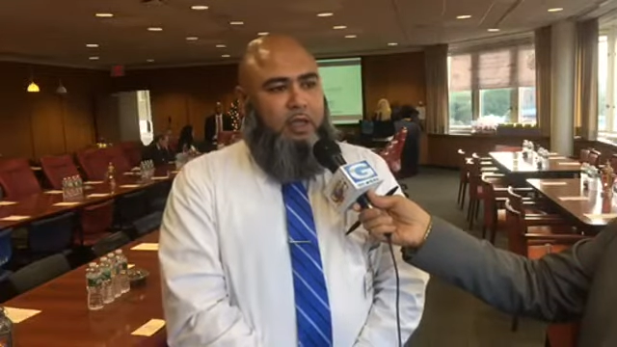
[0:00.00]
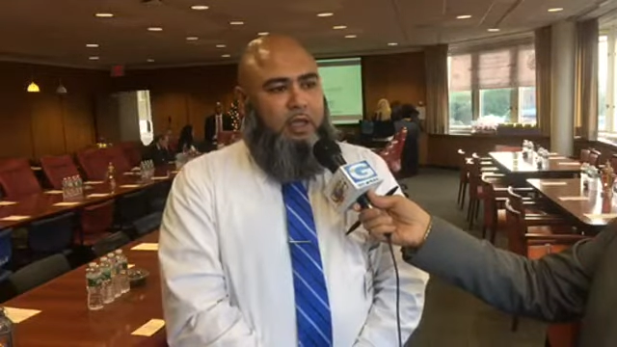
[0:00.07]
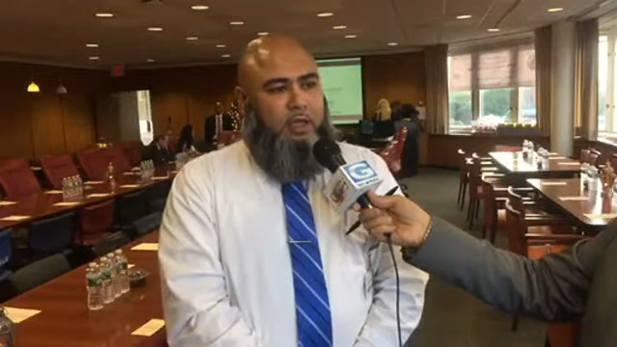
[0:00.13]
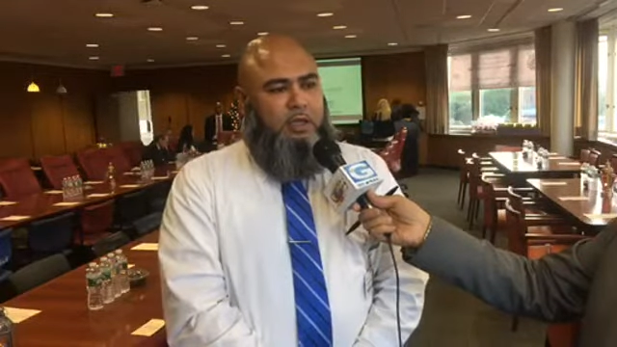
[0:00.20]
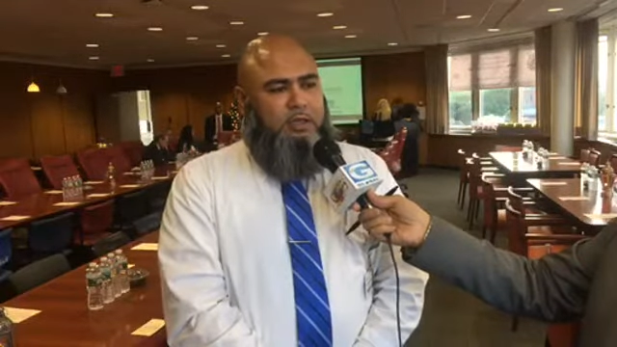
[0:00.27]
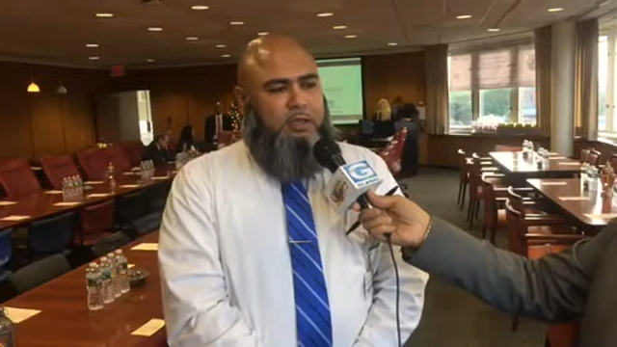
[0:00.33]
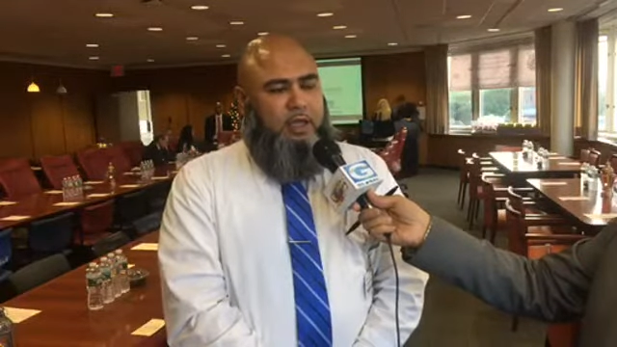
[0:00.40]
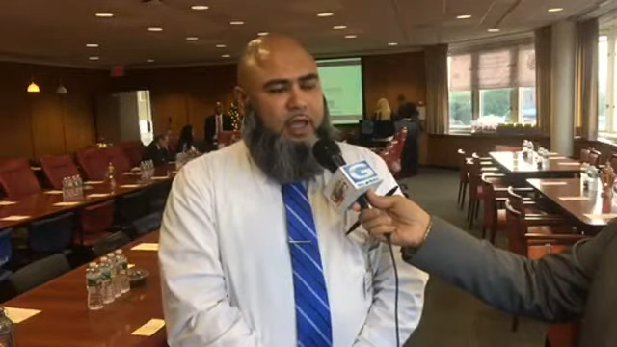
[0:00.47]

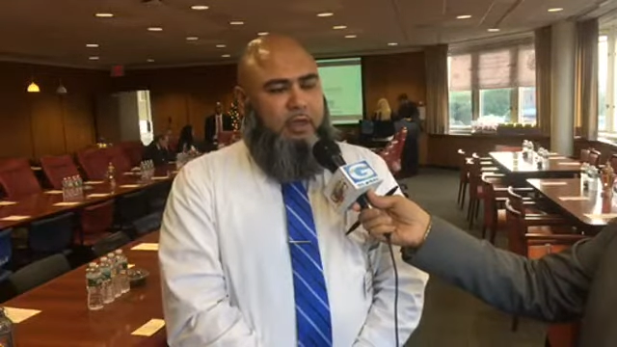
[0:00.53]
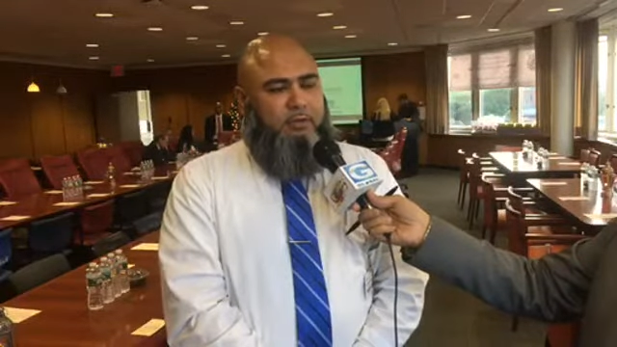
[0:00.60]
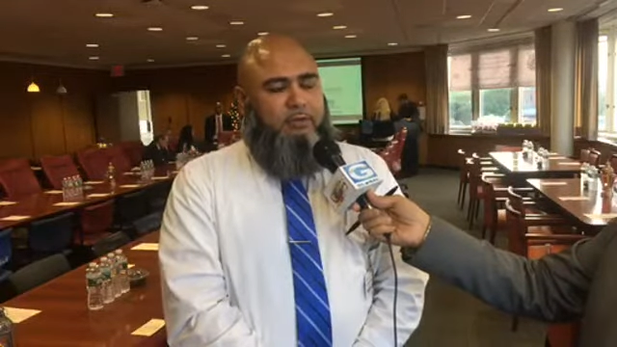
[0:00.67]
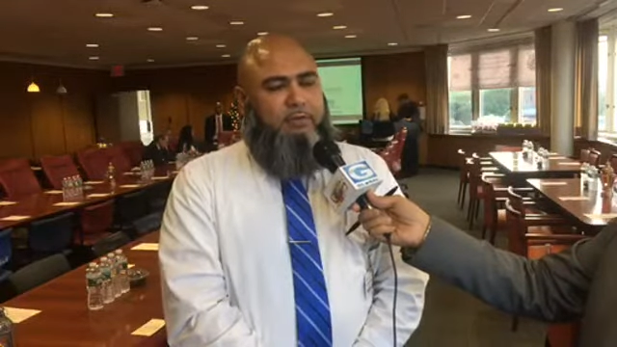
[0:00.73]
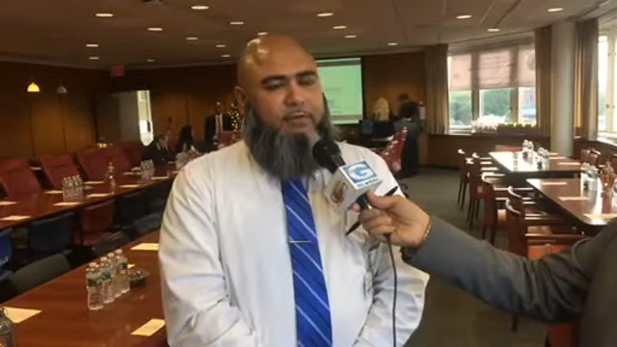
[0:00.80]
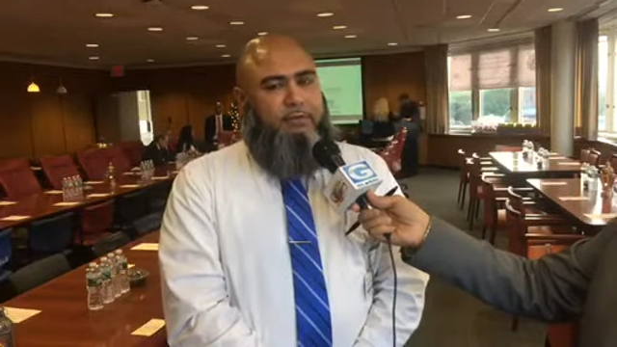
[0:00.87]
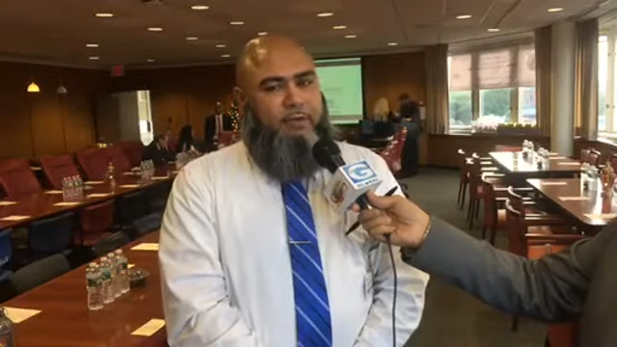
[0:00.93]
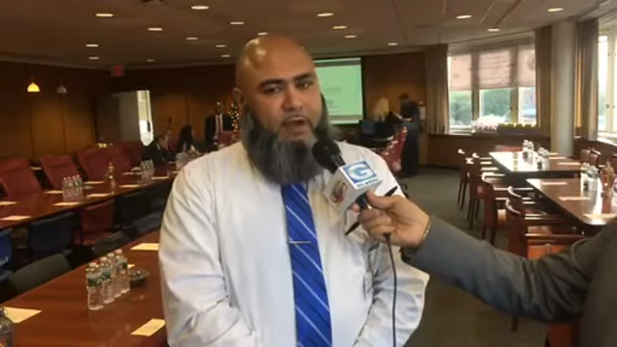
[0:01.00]
is a
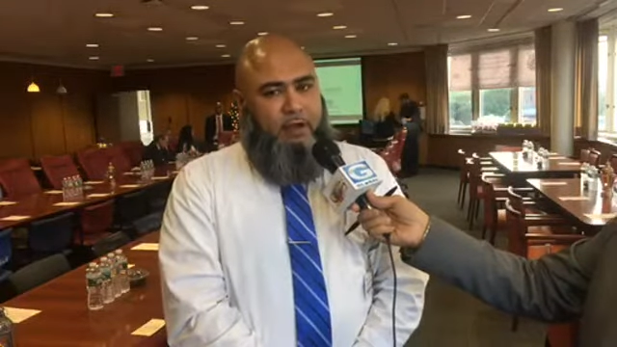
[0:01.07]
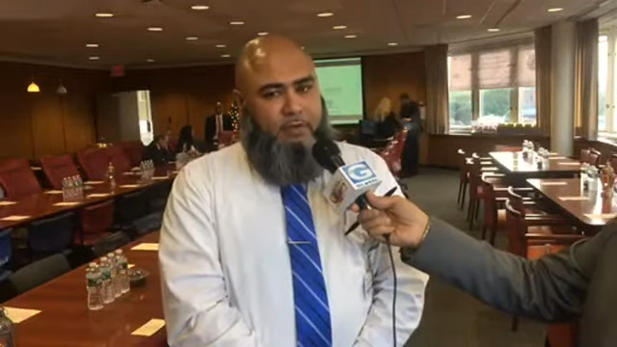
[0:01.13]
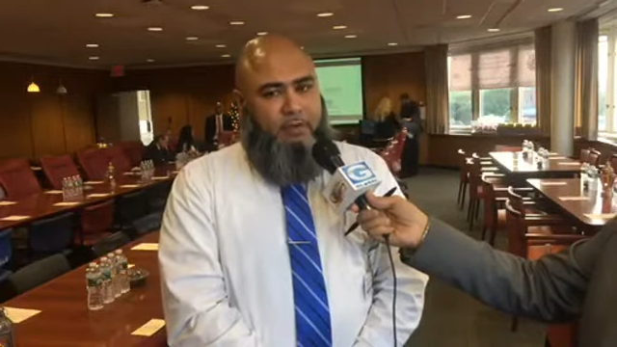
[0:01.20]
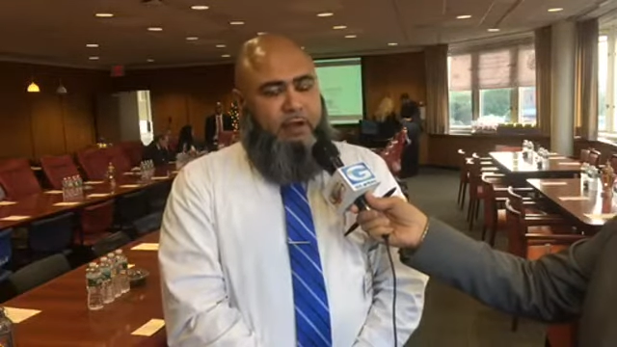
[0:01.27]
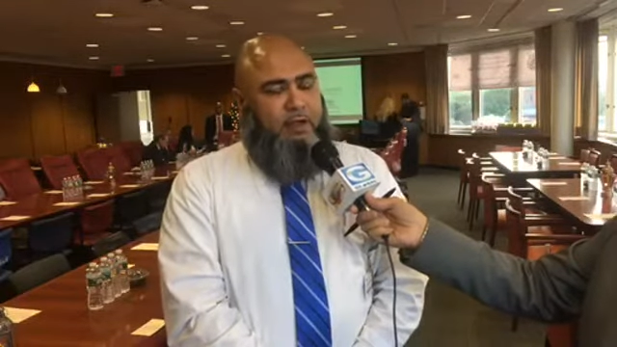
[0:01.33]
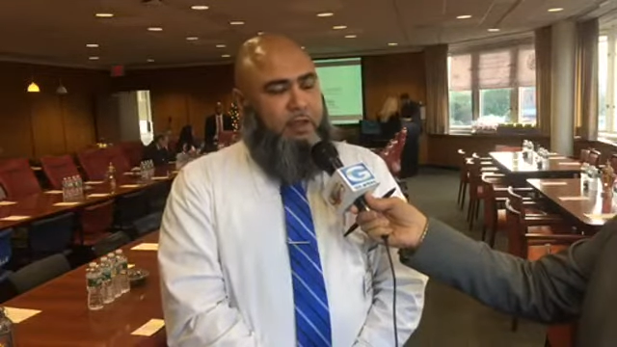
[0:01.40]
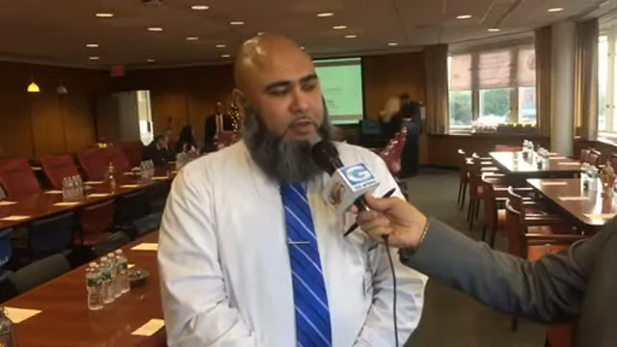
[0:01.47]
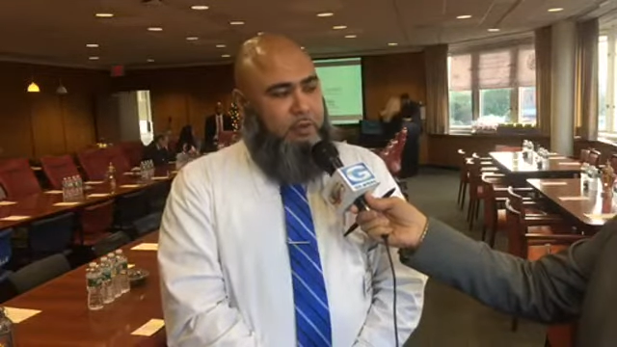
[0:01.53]

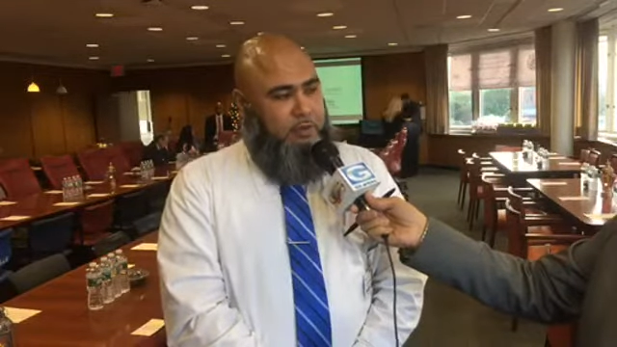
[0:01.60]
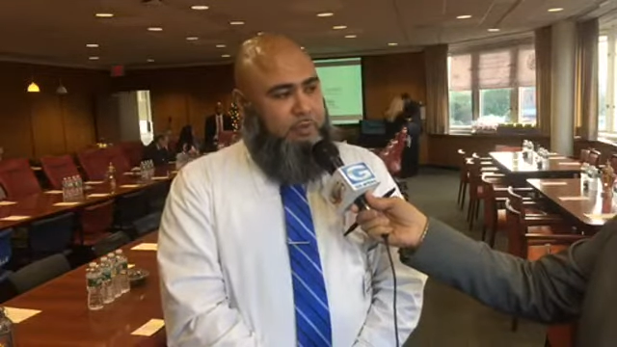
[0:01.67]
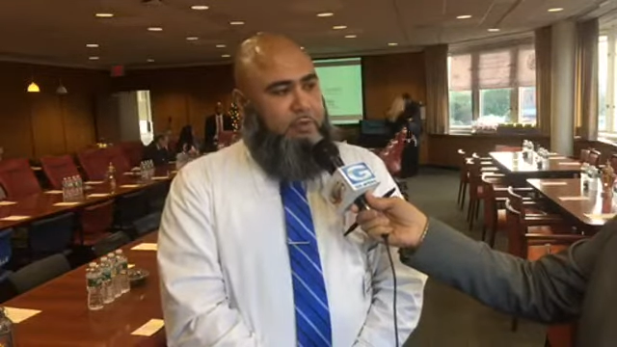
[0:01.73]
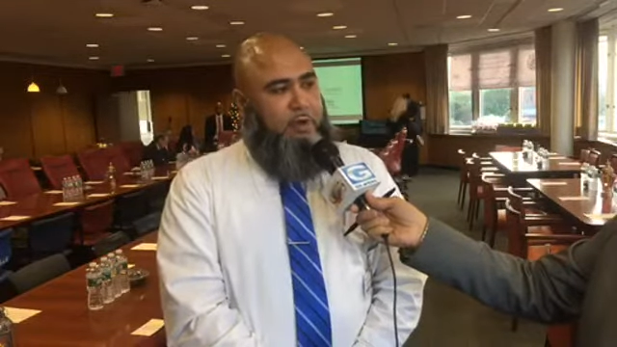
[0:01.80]
very huge